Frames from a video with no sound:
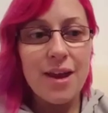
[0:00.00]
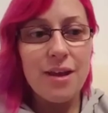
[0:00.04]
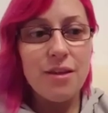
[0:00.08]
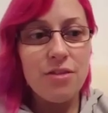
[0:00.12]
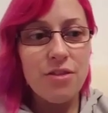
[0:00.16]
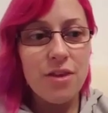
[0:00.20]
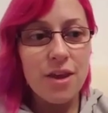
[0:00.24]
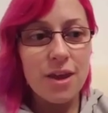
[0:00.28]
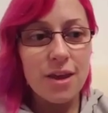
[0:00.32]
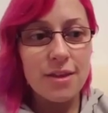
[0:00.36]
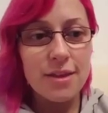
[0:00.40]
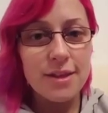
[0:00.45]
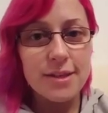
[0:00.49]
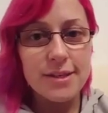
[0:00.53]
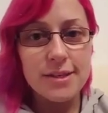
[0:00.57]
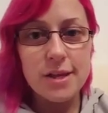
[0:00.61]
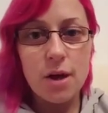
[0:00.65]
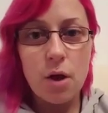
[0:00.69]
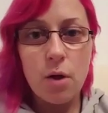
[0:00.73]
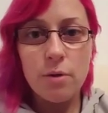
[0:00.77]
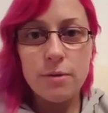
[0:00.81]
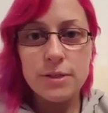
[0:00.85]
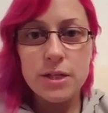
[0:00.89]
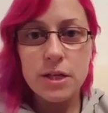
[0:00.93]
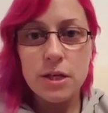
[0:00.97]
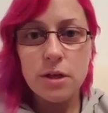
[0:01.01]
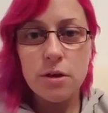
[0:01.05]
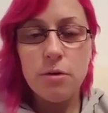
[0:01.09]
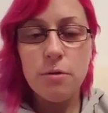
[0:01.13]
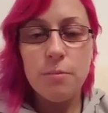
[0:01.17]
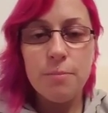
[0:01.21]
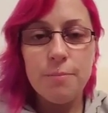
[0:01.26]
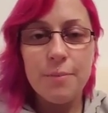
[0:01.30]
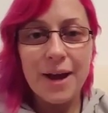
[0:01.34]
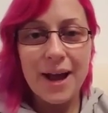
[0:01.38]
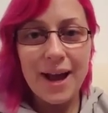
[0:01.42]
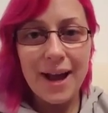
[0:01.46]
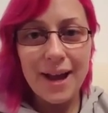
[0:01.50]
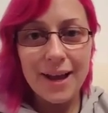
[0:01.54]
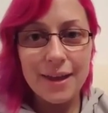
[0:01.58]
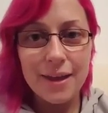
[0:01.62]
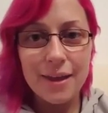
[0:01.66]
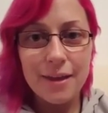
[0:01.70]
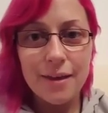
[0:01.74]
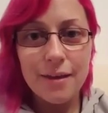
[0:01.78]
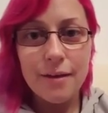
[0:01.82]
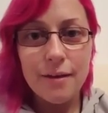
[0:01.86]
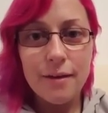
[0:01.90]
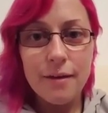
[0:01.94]
anything that's holding you
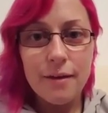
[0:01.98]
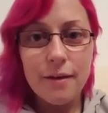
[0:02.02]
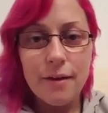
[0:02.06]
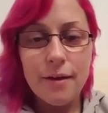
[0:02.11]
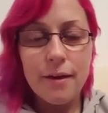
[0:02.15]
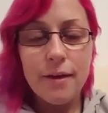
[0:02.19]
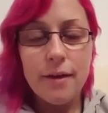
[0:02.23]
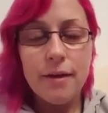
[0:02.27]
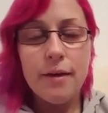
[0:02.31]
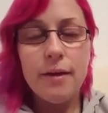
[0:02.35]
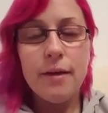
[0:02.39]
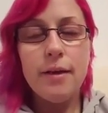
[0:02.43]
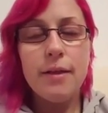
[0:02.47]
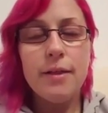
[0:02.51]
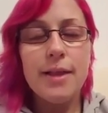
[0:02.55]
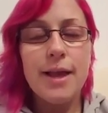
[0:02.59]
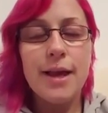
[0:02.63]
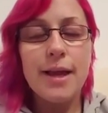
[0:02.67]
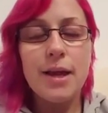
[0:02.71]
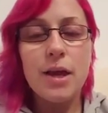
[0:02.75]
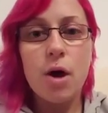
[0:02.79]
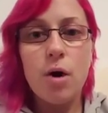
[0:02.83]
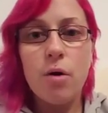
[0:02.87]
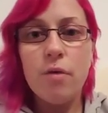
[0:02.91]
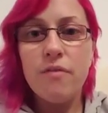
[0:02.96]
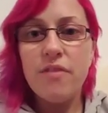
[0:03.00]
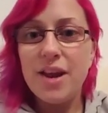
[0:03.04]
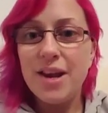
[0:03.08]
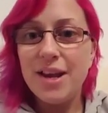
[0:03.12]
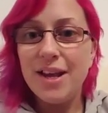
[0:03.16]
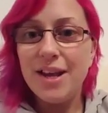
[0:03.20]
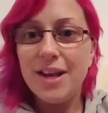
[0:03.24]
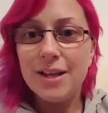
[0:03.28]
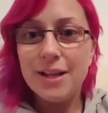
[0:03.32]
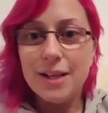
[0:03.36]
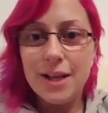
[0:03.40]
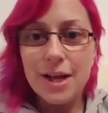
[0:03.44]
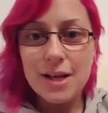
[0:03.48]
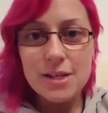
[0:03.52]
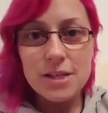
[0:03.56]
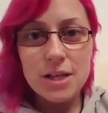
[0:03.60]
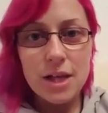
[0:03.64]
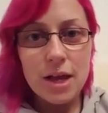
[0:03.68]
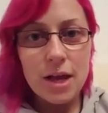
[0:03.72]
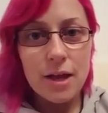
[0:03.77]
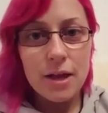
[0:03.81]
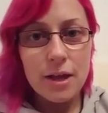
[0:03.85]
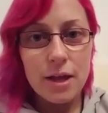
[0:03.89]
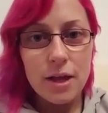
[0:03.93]
back. Let go of any
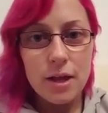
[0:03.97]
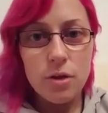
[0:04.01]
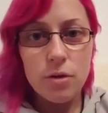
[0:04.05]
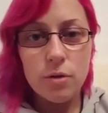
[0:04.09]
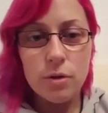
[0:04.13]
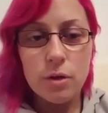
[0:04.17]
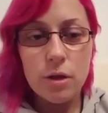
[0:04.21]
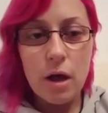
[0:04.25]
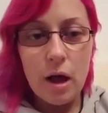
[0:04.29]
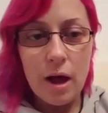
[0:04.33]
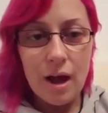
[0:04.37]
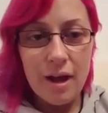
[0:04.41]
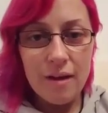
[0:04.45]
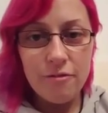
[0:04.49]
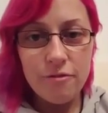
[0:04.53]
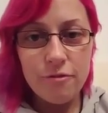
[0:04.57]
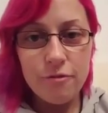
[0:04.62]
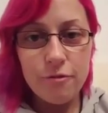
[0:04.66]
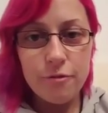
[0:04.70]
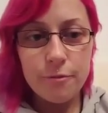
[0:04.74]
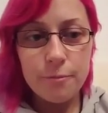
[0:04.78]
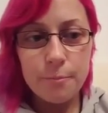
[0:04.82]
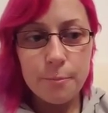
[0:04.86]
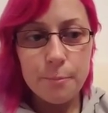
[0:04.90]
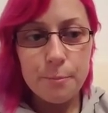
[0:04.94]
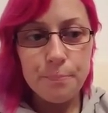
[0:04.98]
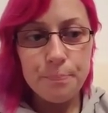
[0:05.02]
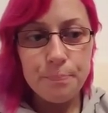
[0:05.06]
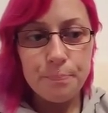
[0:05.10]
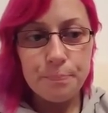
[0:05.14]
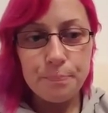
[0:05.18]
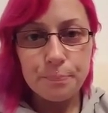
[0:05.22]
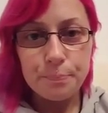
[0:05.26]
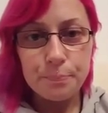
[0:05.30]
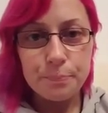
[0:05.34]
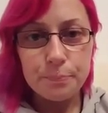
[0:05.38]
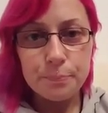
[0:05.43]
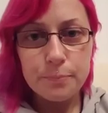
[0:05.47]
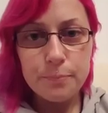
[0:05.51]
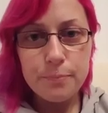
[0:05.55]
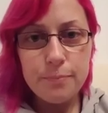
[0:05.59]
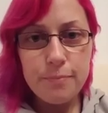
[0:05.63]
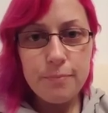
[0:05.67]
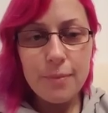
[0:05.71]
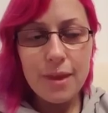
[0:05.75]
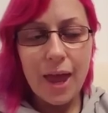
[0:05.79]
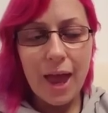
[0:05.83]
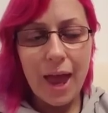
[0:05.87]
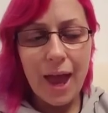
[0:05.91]
clutter in your life.
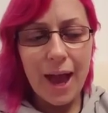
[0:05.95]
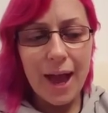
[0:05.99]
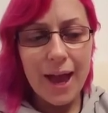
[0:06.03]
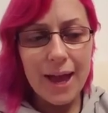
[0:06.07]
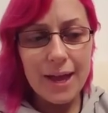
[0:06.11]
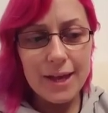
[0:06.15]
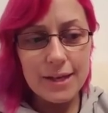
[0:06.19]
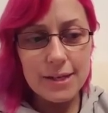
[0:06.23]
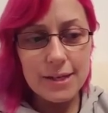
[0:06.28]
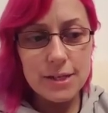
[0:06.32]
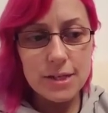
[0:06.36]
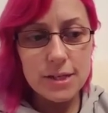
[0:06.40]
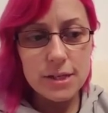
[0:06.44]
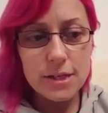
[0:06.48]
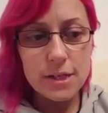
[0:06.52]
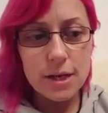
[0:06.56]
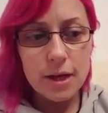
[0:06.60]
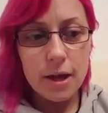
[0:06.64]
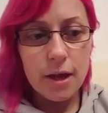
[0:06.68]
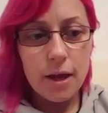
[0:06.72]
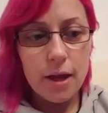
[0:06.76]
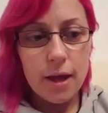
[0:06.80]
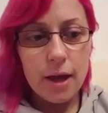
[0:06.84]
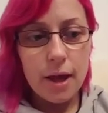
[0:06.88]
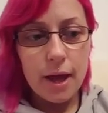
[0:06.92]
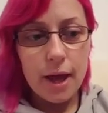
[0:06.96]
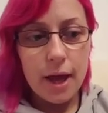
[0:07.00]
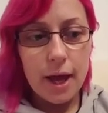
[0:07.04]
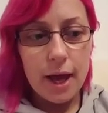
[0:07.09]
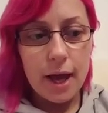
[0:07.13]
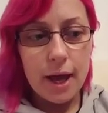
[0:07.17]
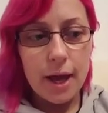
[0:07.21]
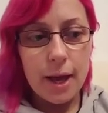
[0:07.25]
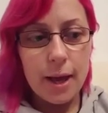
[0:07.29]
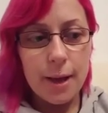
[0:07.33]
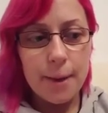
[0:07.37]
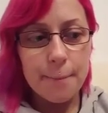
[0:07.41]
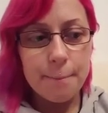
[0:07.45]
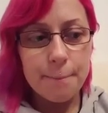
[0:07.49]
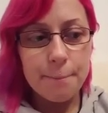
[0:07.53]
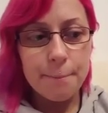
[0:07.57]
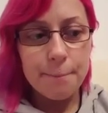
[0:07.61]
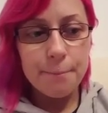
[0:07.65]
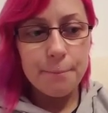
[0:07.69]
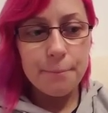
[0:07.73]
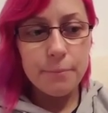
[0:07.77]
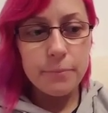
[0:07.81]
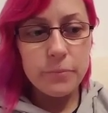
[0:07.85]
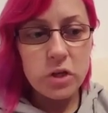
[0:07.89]
And
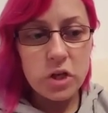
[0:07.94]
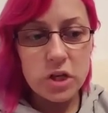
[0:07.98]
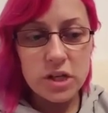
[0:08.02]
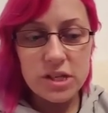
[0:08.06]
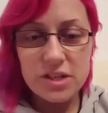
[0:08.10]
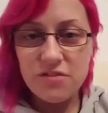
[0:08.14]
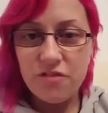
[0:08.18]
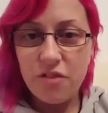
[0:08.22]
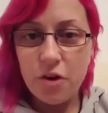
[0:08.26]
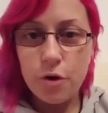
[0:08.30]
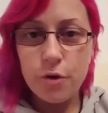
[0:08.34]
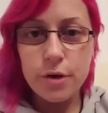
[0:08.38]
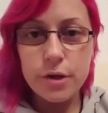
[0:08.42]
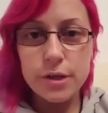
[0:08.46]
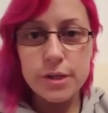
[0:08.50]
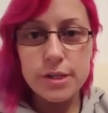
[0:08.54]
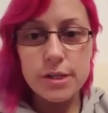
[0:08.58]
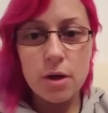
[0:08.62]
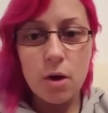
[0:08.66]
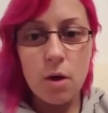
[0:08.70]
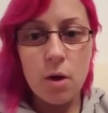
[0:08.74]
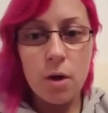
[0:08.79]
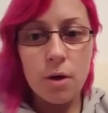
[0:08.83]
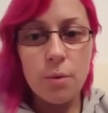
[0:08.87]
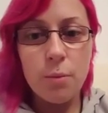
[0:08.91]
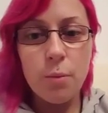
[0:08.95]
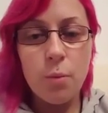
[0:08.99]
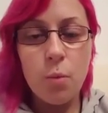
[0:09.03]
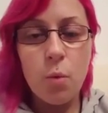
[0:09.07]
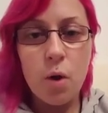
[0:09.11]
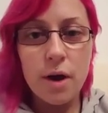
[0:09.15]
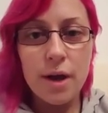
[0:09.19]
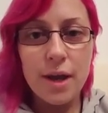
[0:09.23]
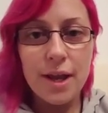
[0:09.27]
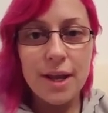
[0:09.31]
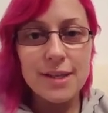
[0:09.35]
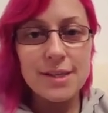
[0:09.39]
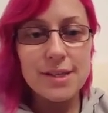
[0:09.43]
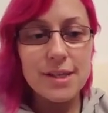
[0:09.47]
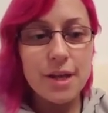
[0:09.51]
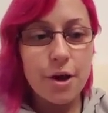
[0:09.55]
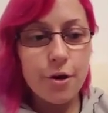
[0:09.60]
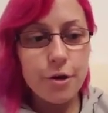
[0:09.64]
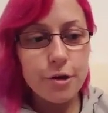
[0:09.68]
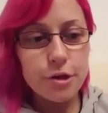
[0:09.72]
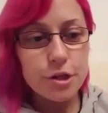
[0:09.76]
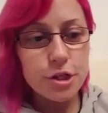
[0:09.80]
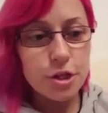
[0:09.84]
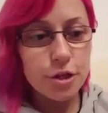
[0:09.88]
just focus on what is
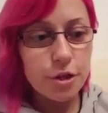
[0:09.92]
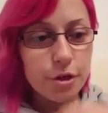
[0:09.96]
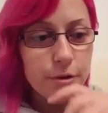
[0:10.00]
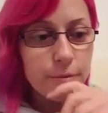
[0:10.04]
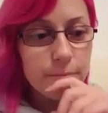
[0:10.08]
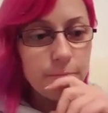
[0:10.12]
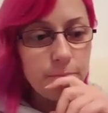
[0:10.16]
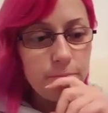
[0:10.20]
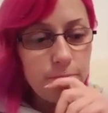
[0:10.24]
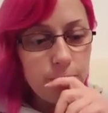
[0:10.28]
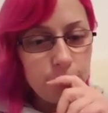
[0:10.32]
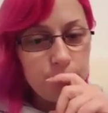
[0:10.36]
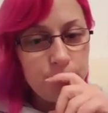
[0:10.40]
going to